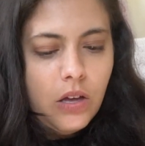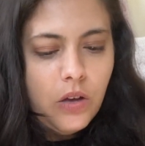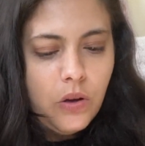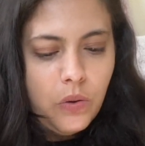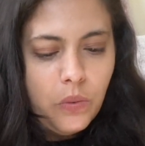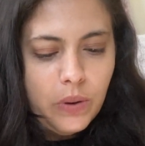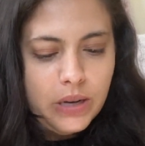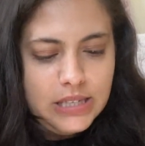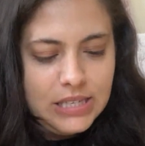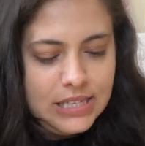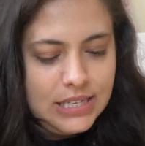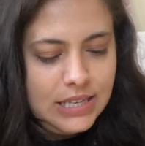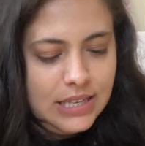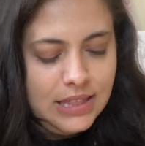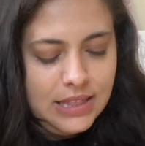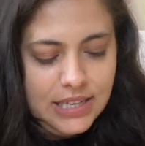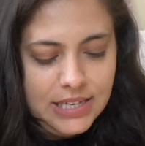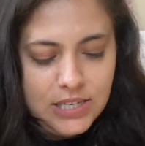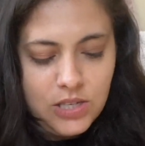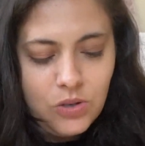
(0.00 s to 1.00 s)
Once
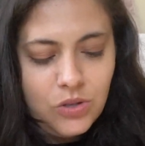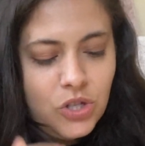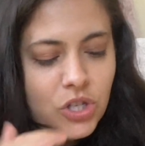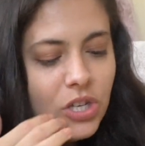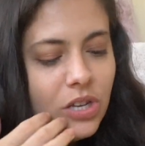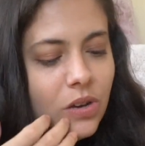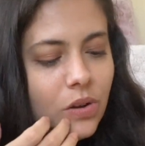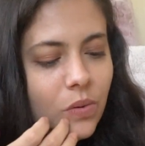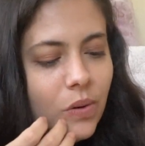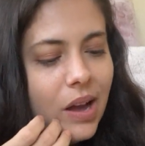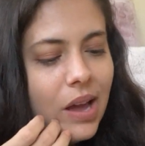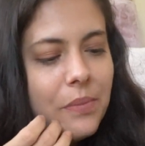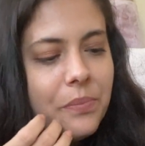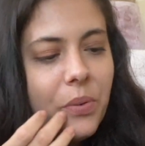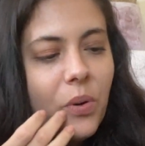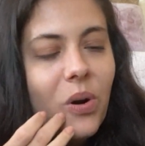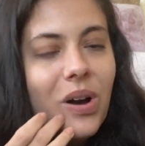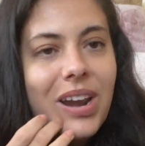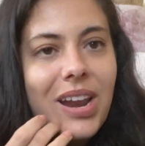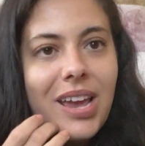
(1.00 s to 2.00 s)
this too, I
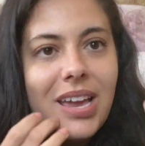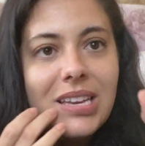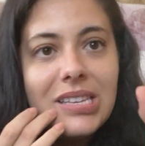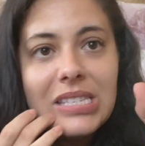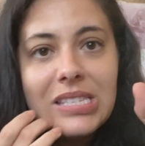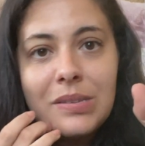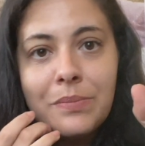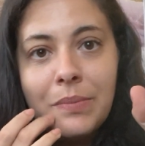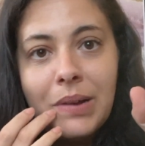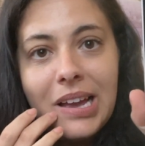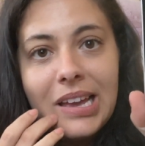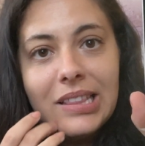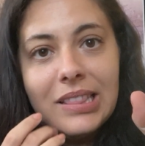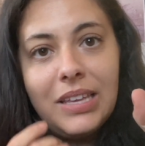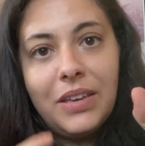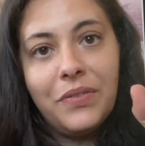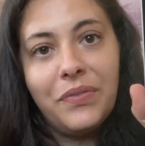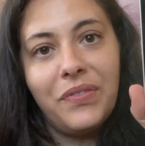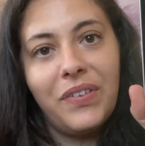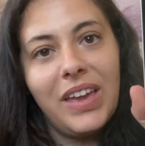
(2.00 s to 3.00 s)
bought a
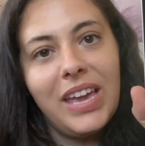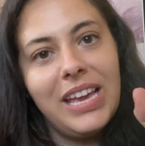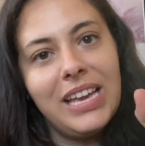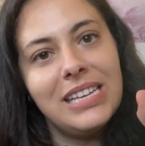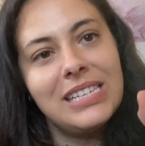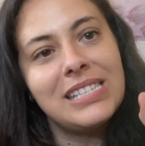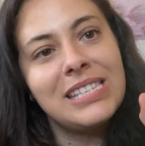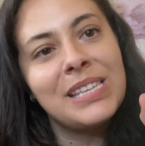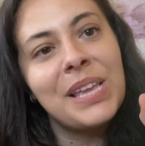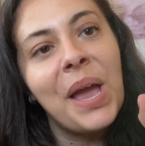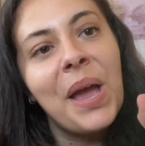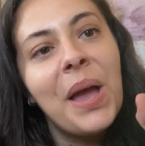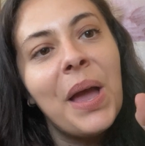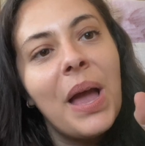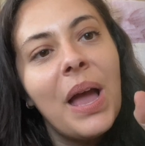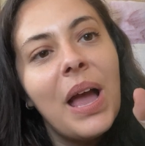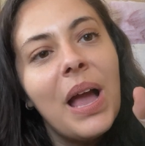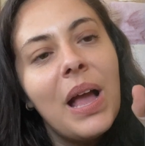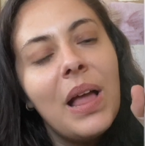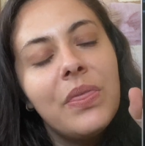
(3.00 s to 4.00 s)
smiley face.
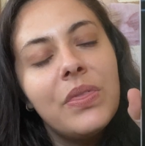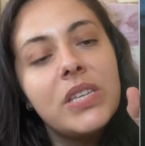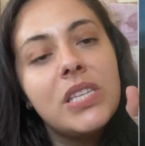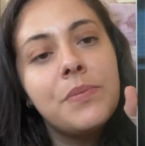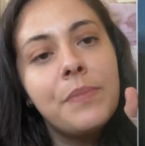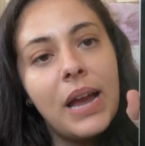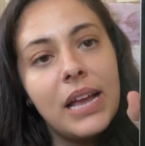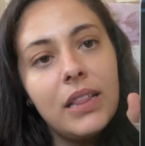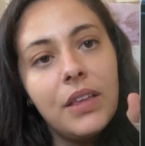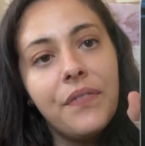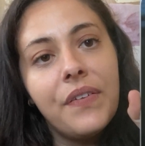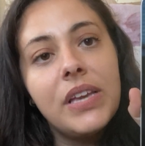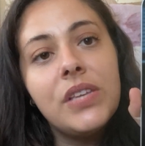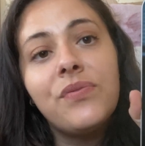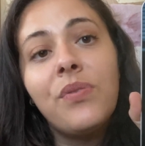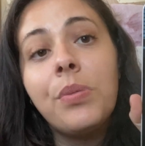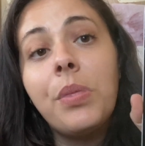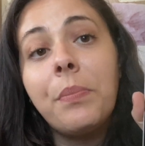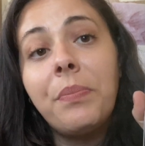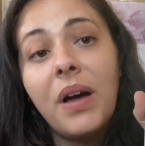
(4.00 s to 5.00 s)
The smiley face
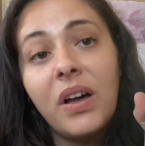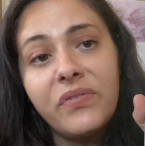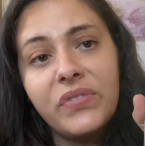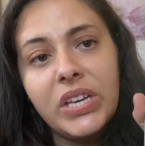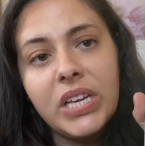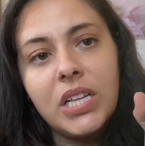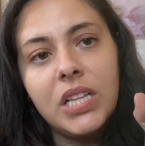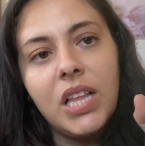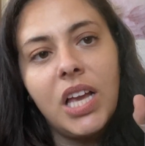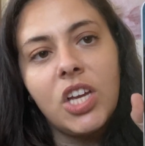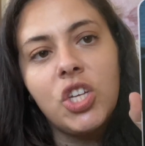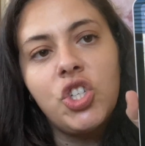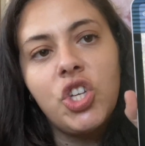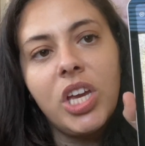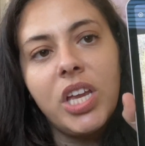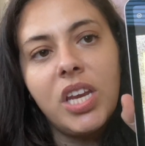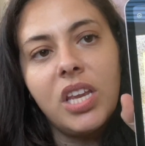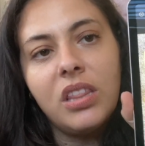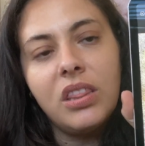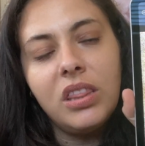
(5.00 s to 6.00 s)
from the Puffy
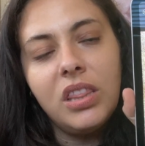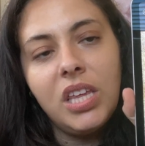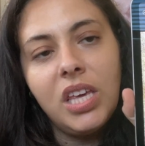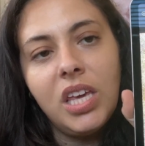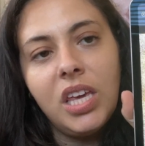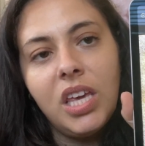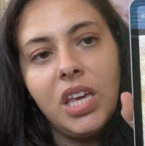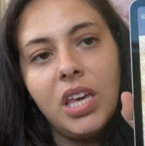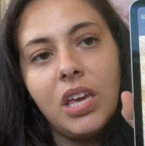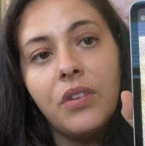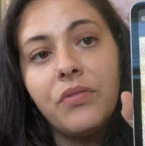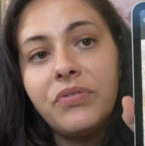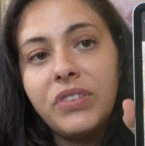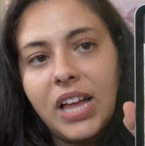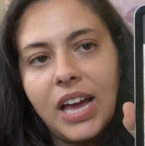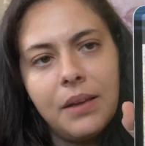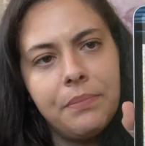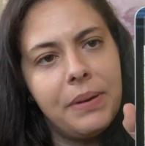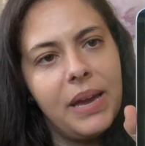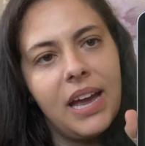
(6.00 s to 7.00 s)
collection, the
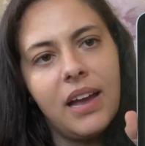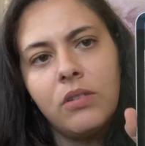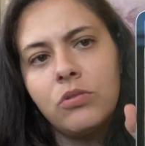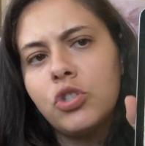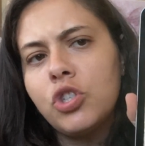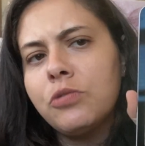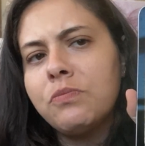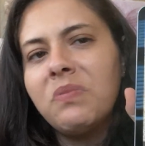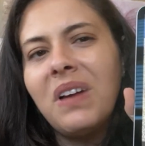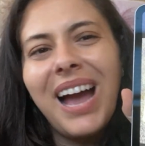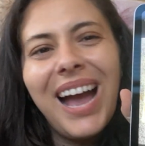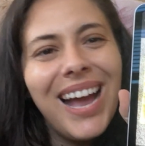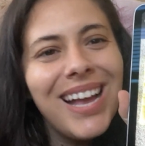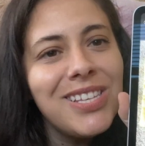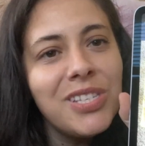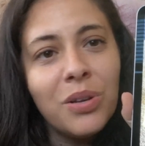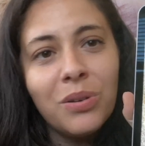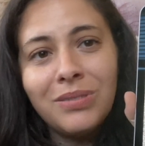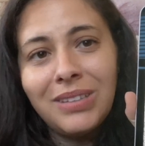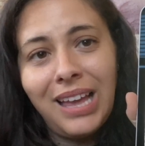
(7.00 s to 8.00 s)
flat pouch. I
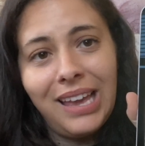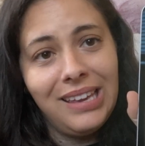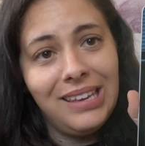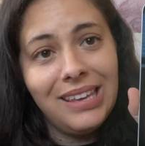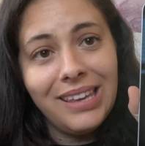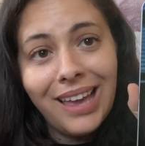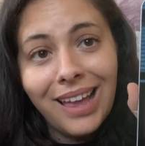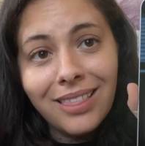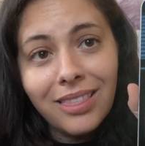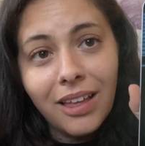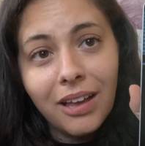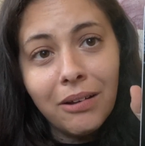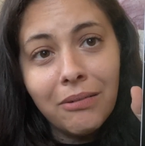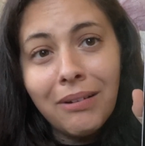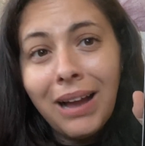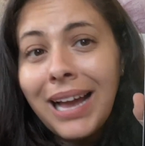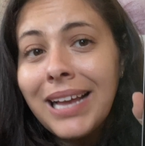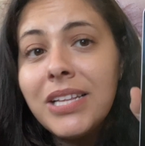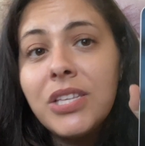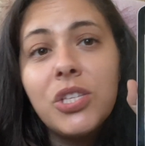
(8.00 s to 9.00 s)
don't like yellow,
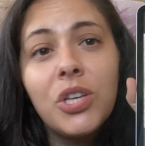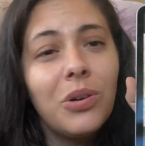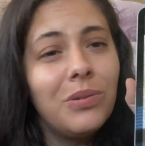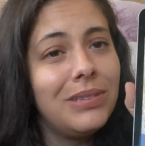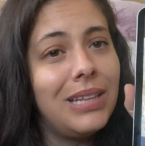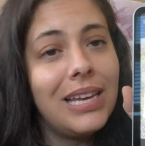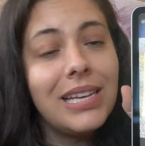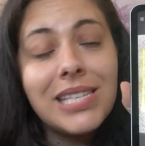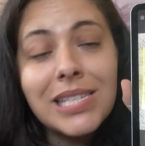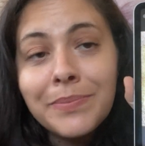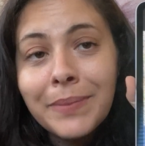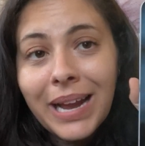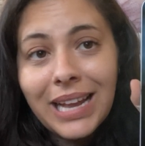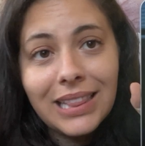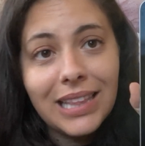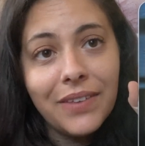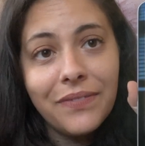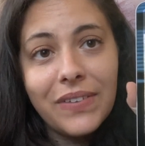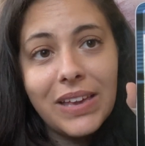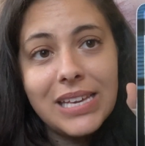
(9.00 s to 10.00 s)
I don't like
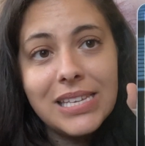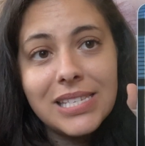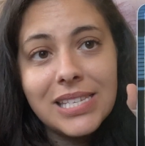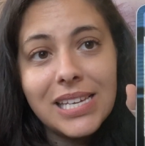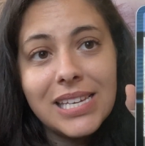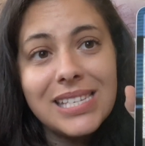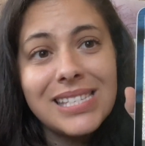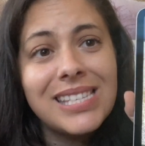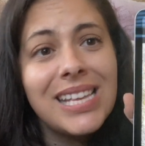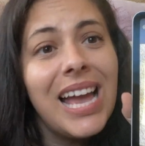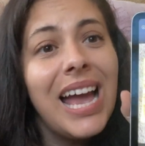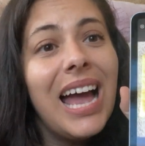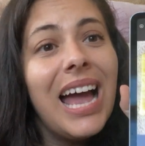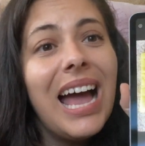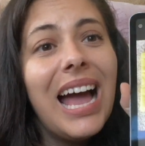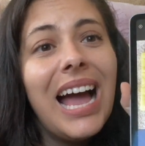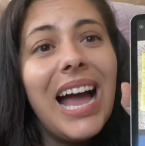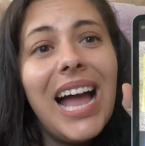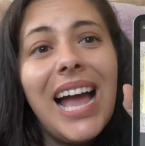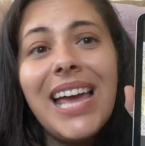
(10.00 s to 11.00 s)
smiley faces,
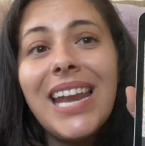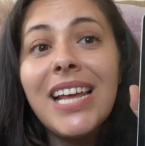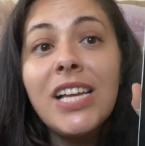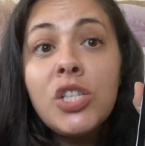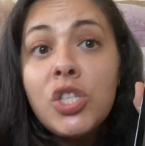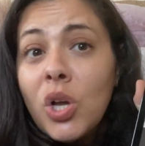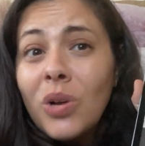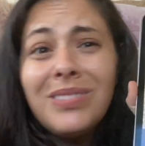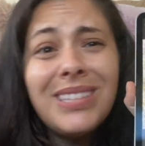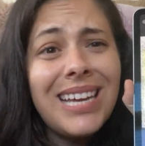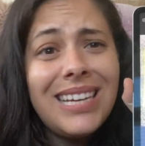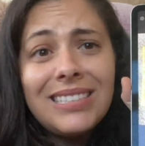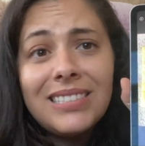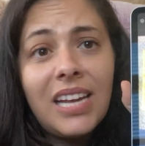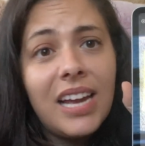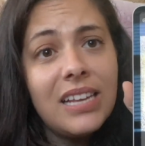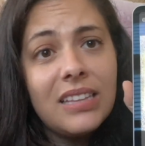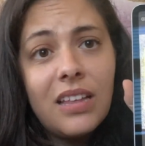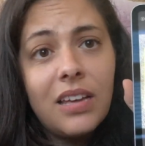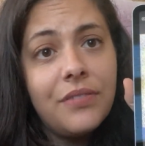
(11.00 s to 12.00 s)
and I don't like
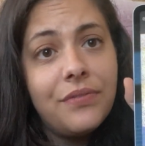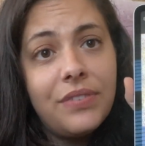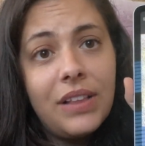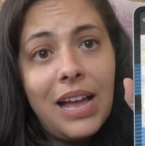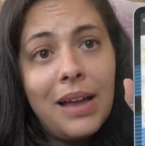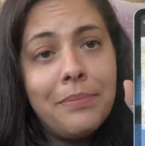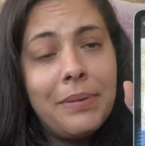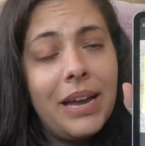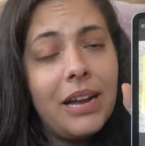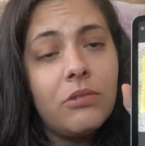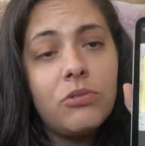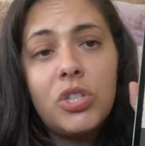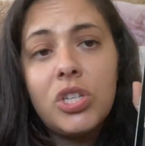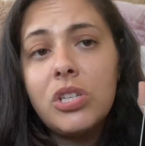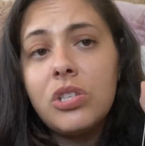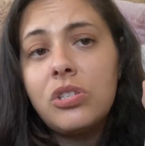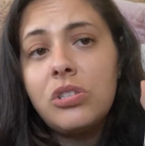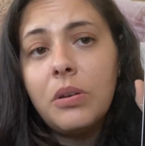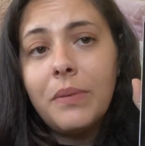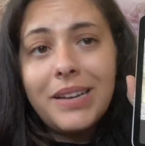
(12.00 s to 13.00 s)
nylon flat
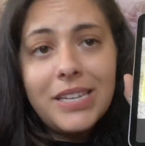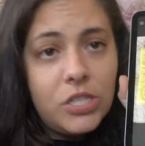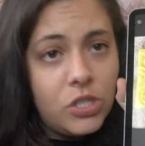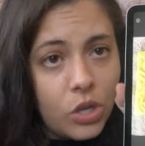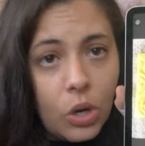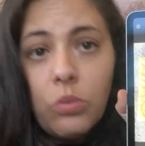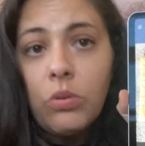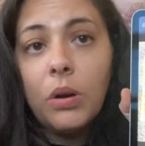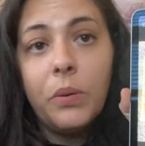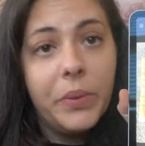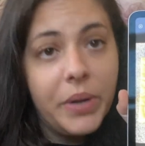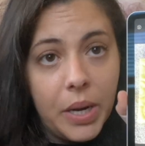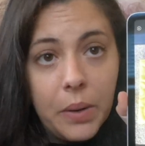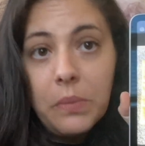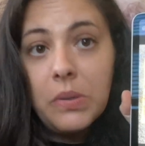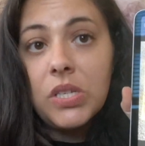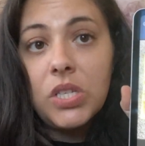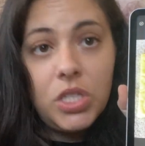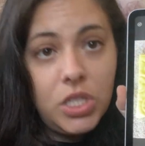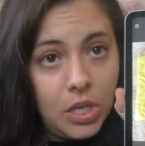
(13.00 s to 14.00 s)
pouches, so I don't know what I
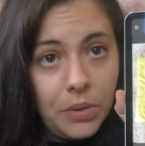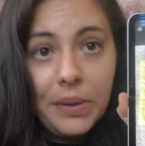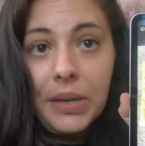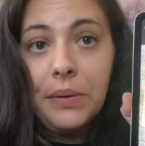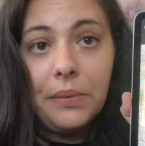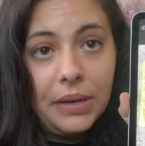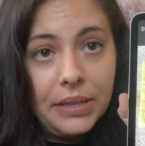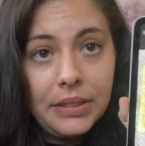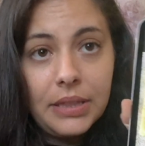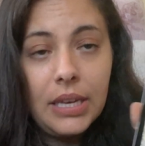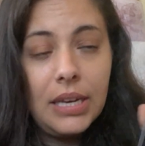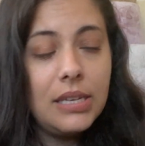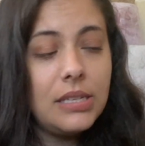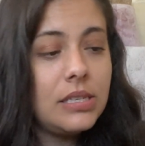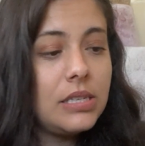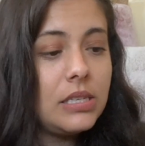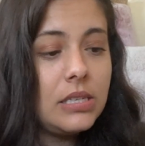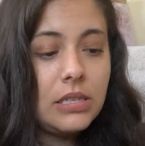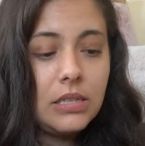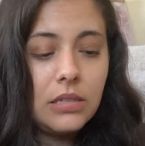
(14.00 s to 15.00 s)
was doing with
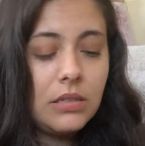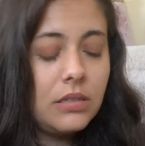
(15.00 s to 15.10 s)
this.